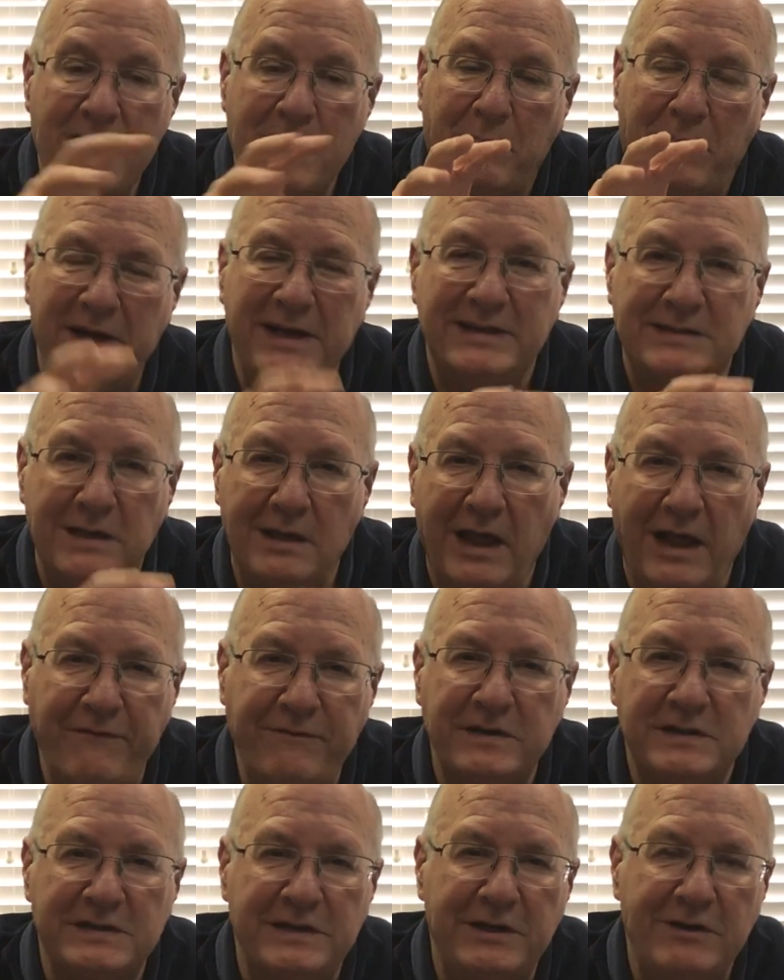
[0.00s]
But he's left
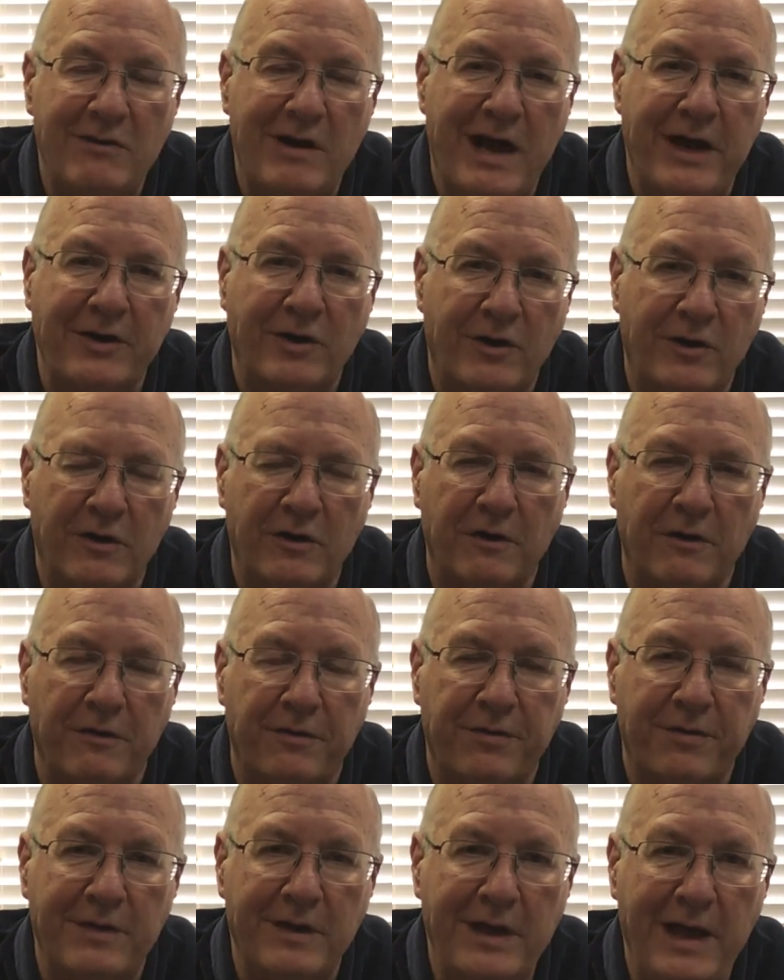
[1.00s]
us here on
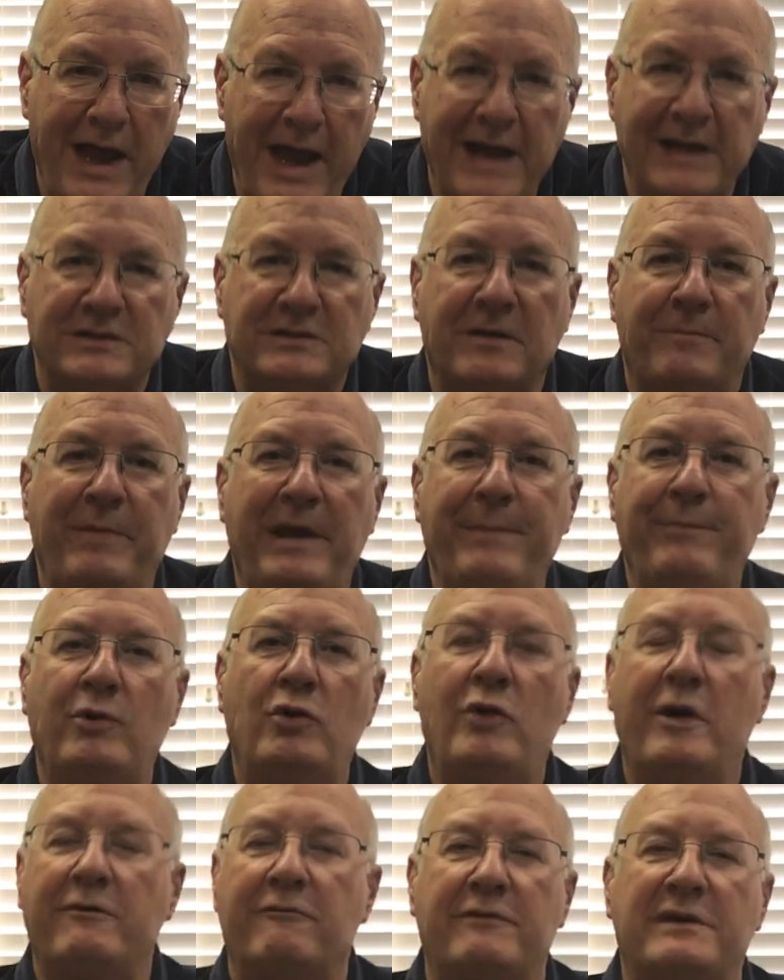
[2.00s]
earth as the people
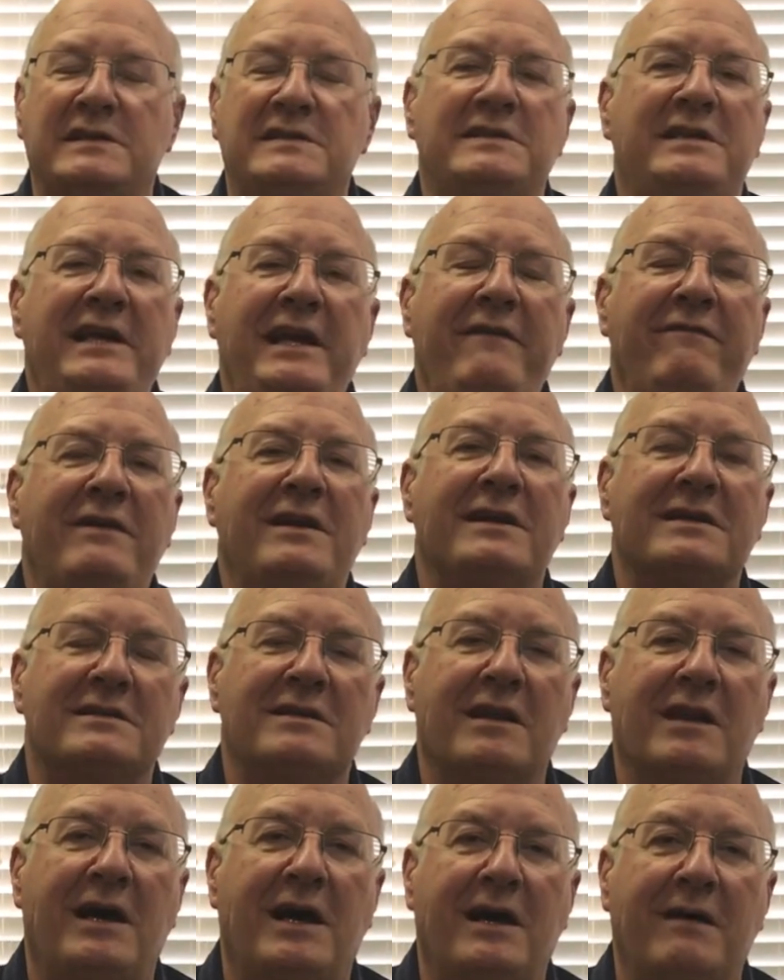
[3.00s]
who have received his
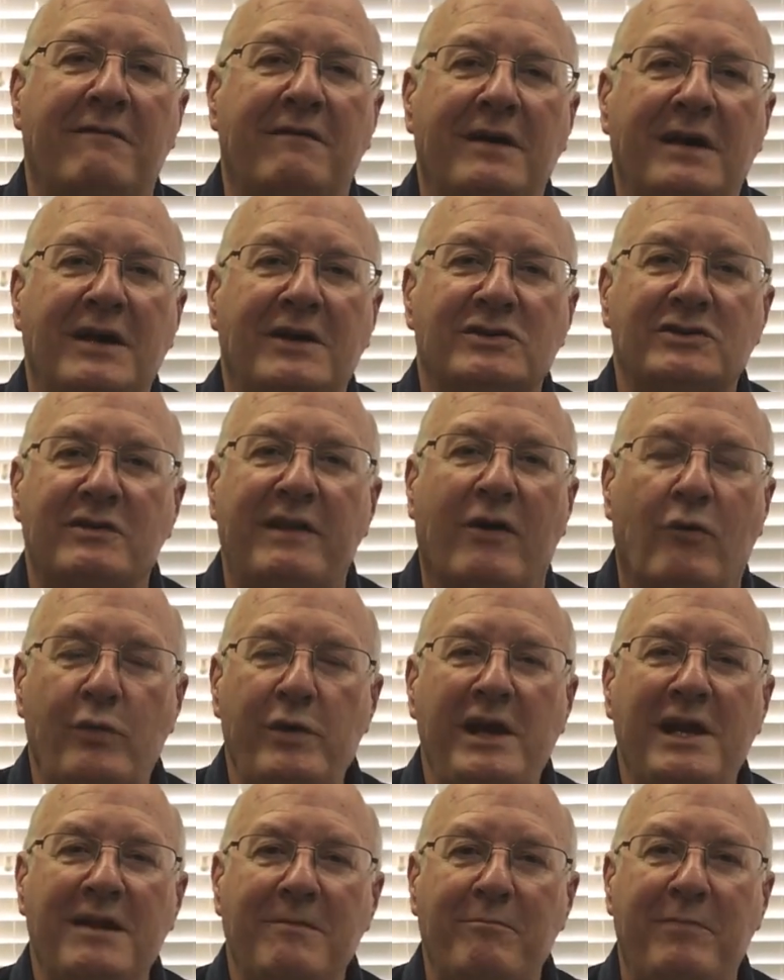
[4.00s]
love so that we
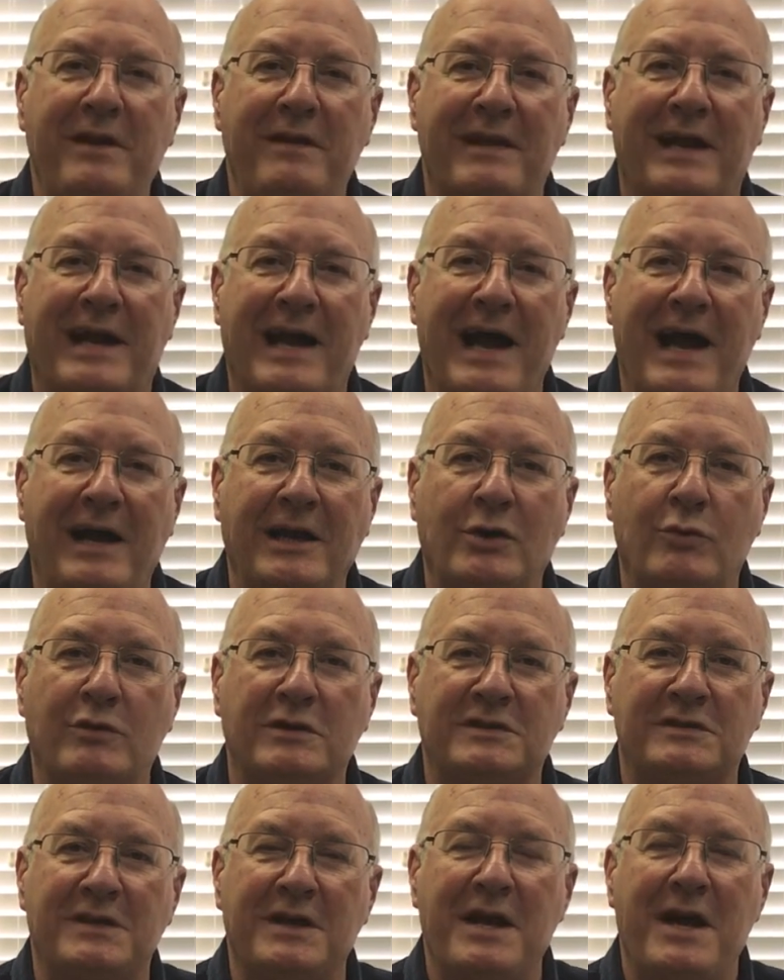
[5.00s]
can be the conduits